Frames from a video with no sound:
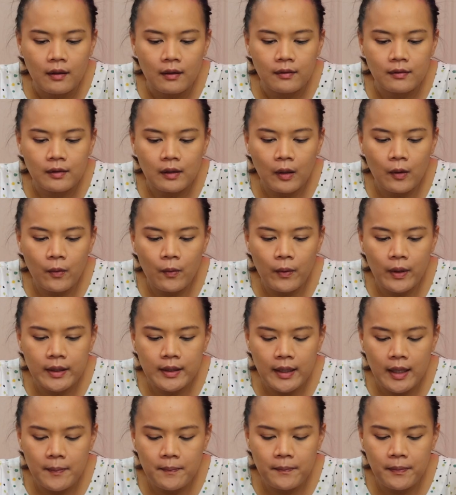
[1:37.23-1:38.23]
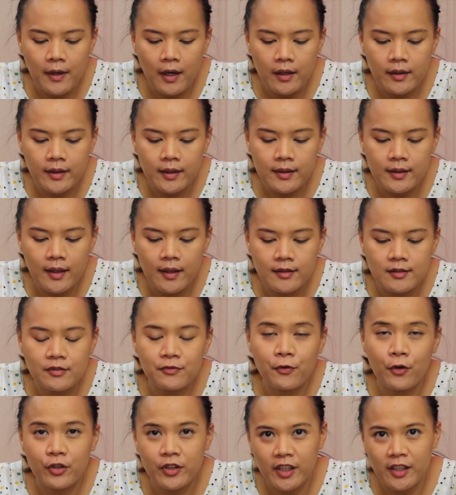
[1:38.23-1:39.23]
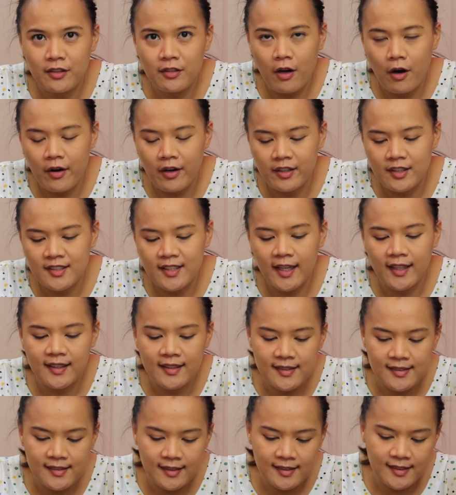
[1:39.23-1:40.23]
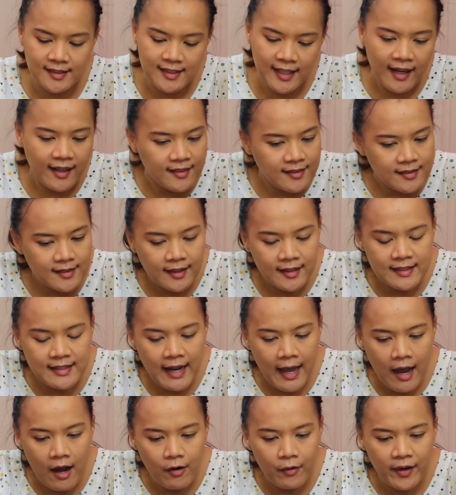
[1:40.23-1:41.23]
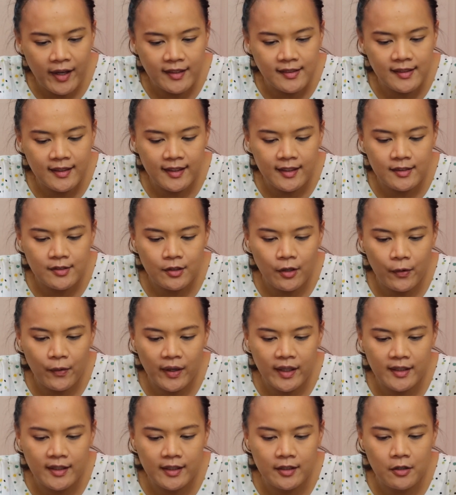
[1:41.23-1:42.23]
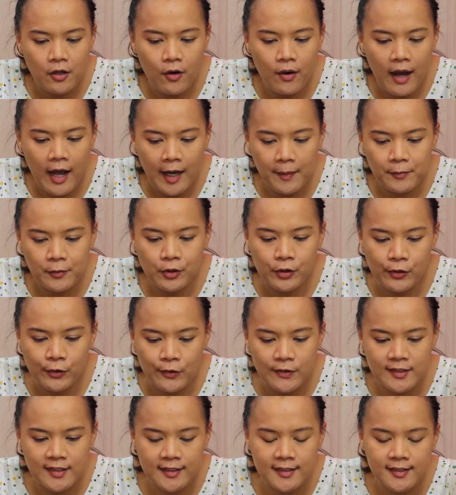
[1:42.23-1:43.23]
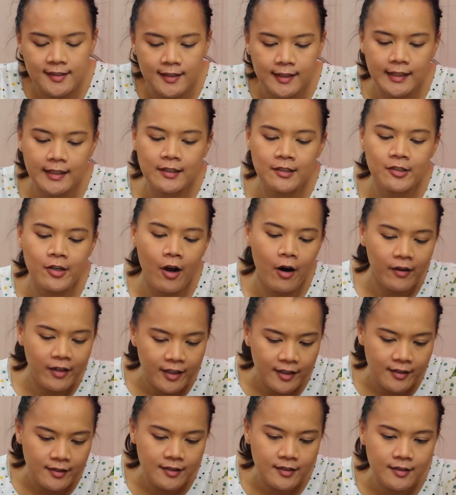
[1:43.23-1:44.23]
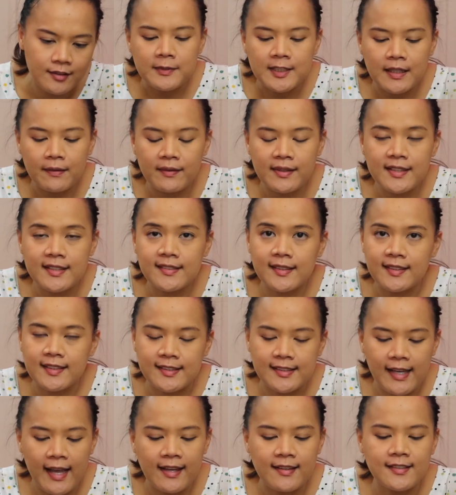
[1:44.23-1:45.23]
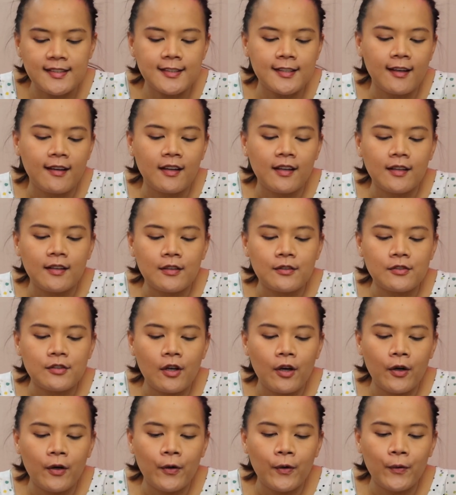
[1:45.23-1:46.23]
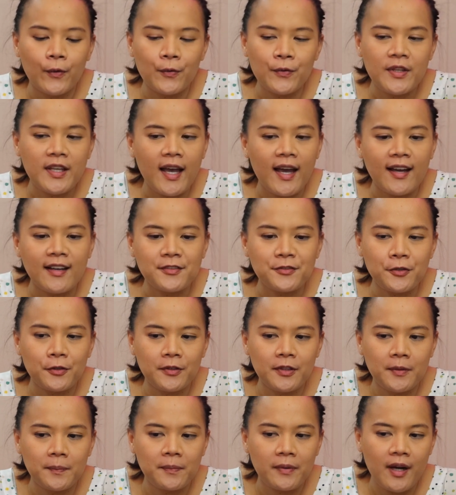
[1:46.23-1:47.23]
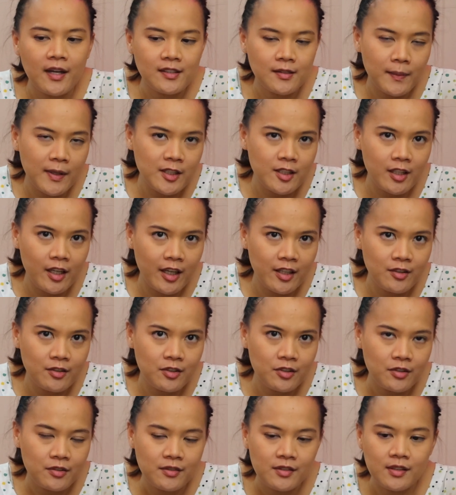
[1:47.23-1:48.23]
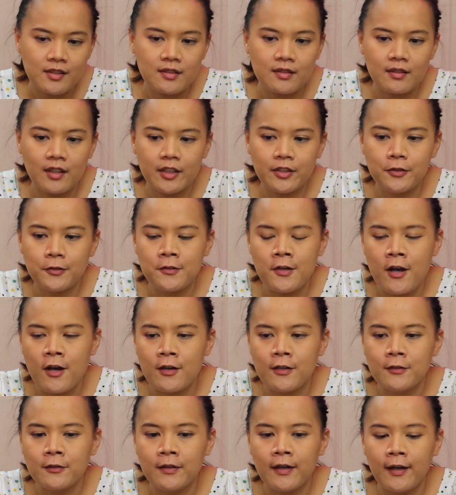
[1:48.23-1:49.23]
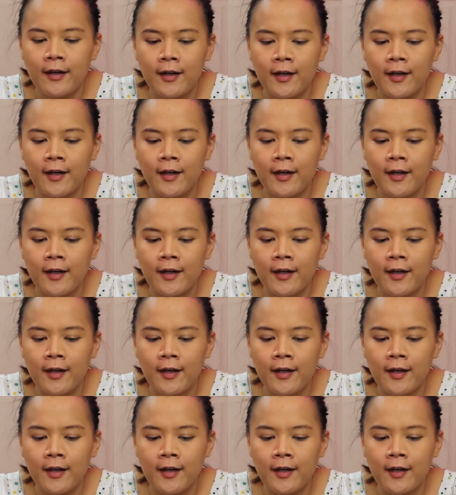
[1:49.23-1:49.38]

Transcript: So when I bought it, it's $14.86, and now it is already go up to $16.76. So yeah, so the price might change, just let you know,